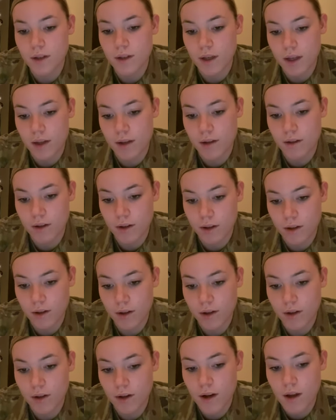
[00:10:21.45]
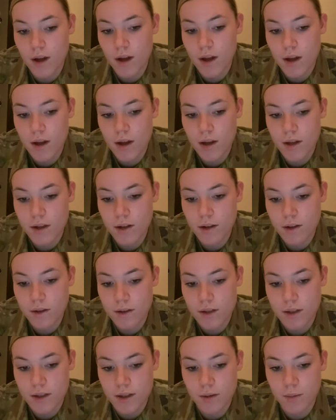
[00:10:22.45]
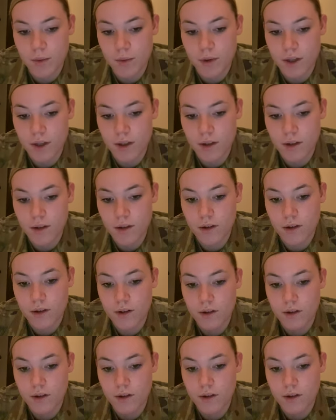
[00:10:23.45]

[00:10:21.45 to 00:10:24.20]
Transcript: light, and litter discipline.